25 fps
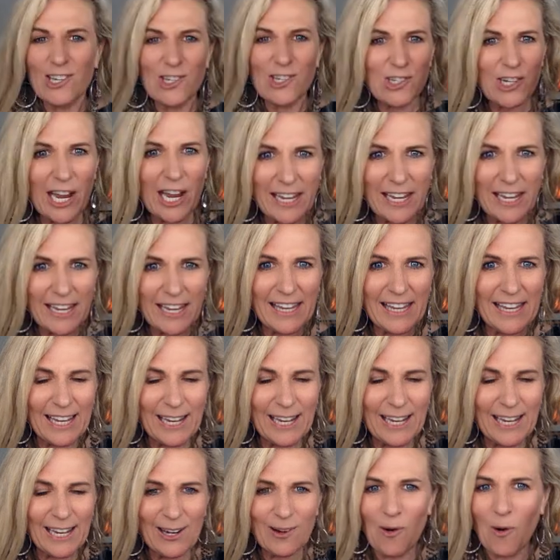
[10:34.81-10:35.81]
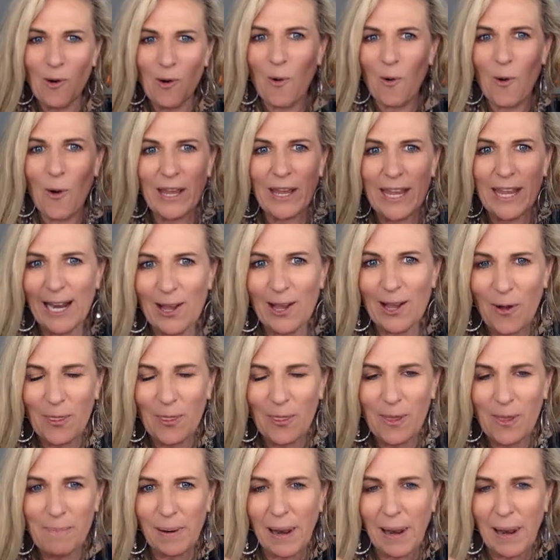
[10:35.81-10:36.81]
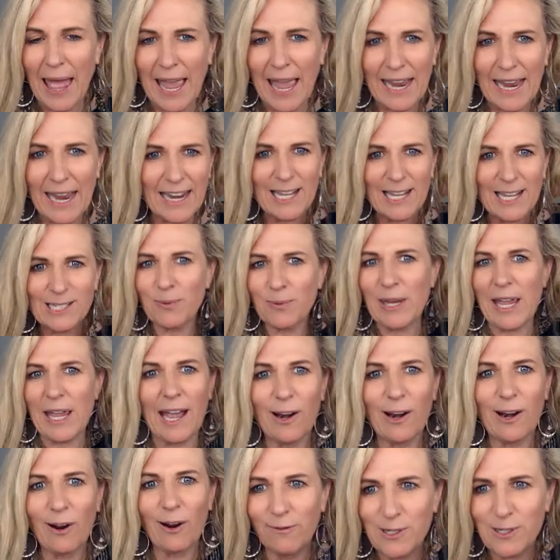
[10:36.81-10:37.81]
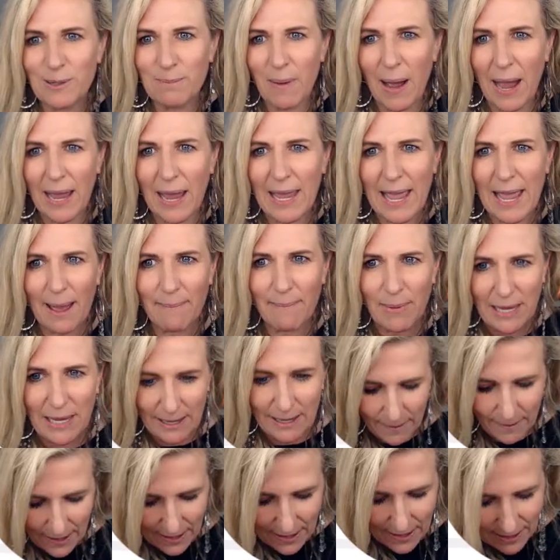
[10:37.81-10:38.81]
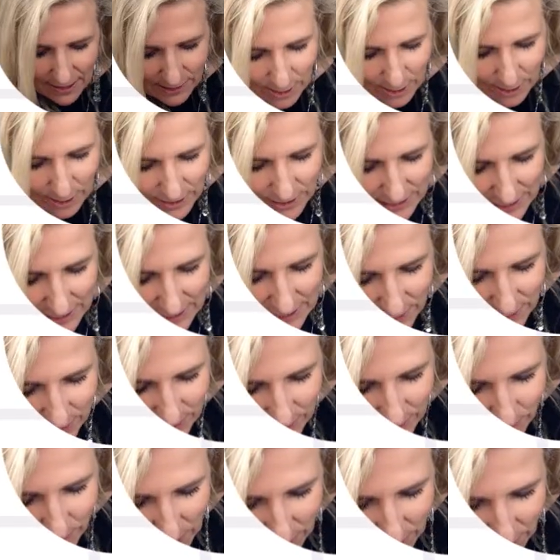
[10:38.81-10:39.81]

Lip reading: checking in or getting on the plane as we head off to Miami. So this is just a bit